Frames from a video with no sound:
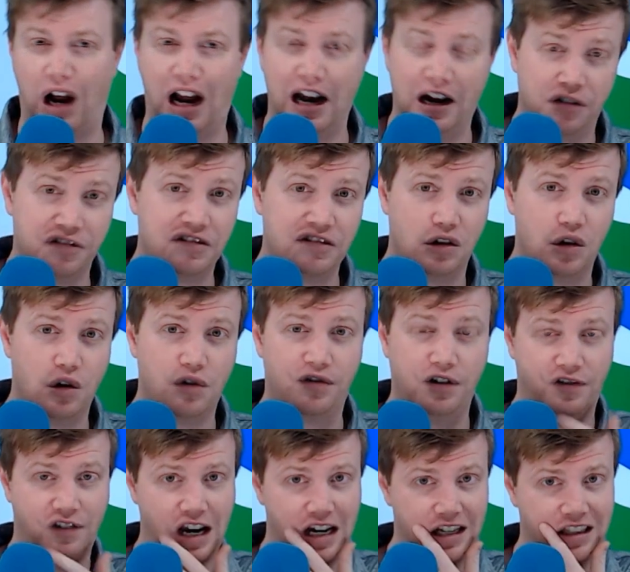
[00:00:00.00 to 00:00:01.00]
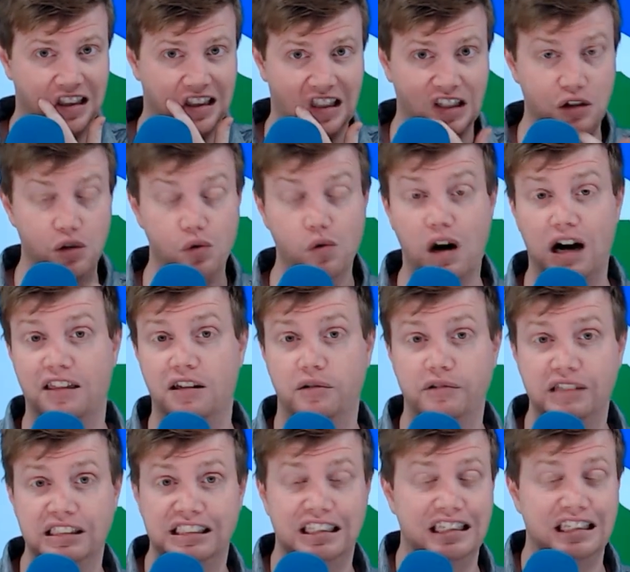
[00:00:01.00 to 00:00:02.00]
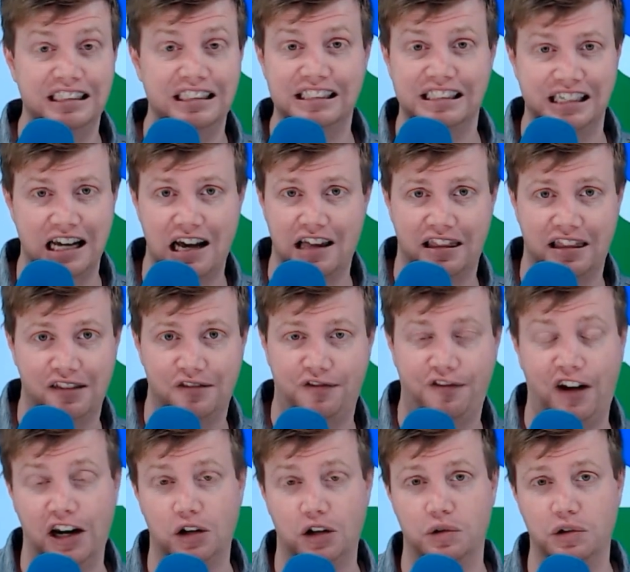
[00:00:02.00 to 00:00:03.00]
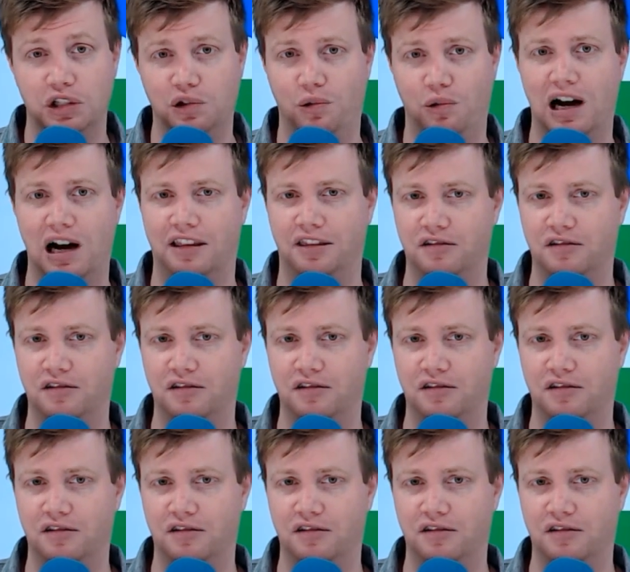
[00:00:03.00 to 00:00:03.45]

I also know for a fact that the UI that we see is not the final UI.